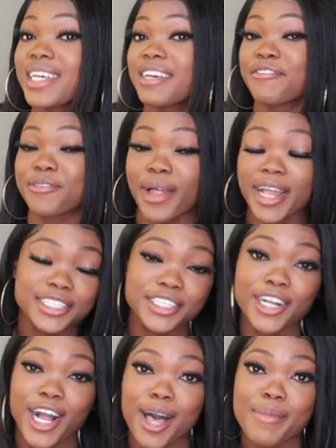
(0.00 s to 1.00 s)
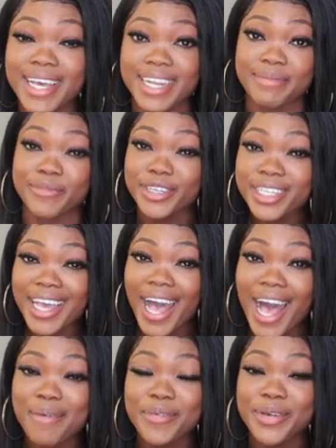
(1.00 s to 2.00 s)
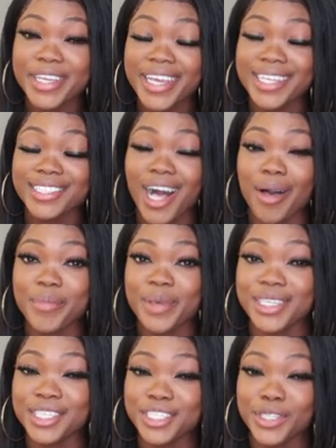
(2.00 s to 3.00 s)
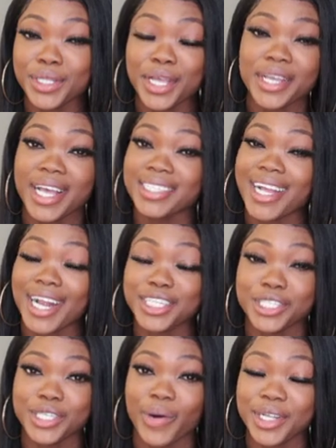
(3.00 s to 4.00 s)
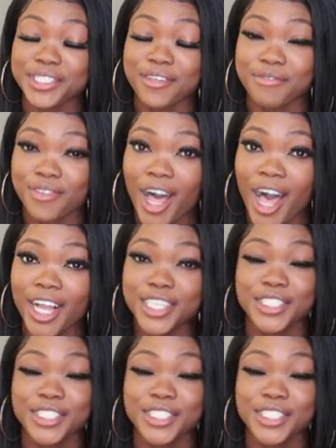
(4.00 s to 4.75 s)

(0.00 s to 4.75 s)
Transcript: I've replied to your comment, and I'm really happy when you guys comment because it shows that you guys actually watched the vlog.